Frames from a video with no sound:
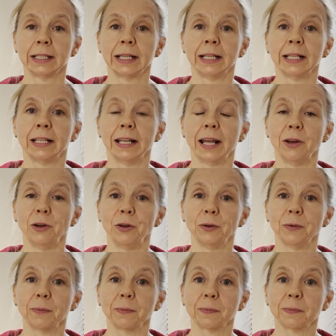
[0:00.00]
Now,
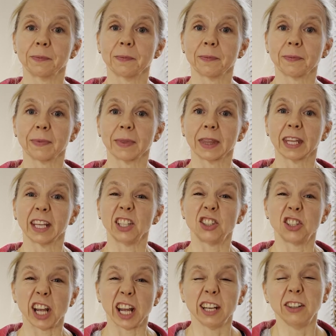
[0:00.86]

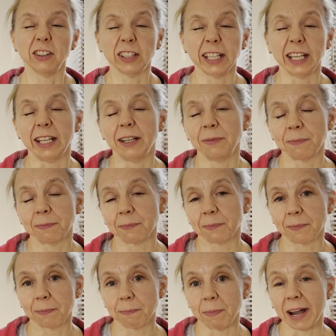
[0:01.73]
generally,
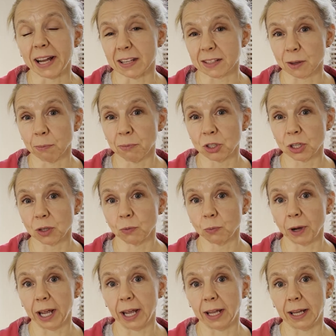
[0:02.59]
my assumption
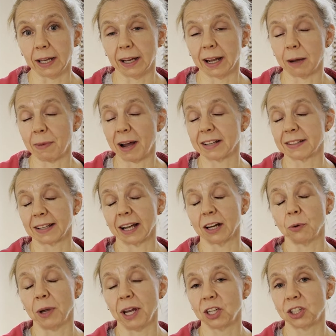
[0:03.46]
when I'm asked
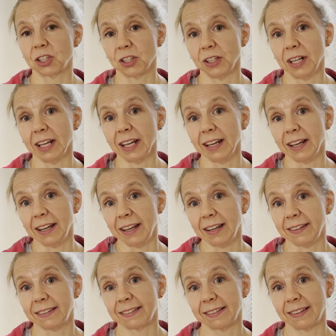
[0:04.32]
that question
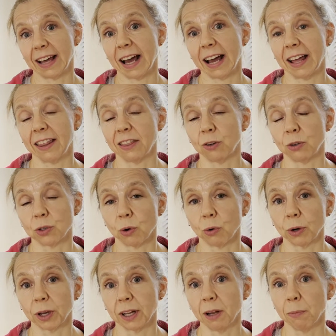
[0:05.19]
is that they're
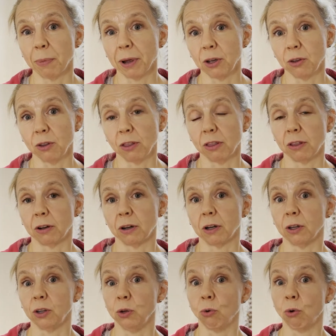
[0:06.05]
talking about
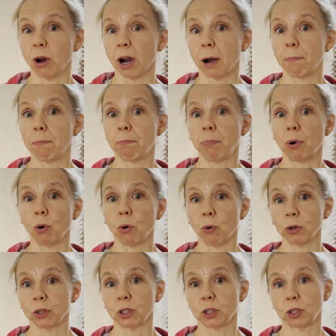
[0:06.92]
their yoga
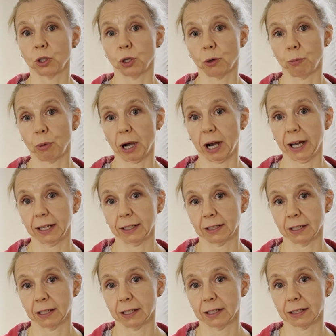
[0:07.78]
posture
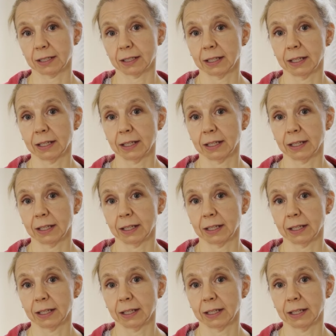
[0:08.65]
practice.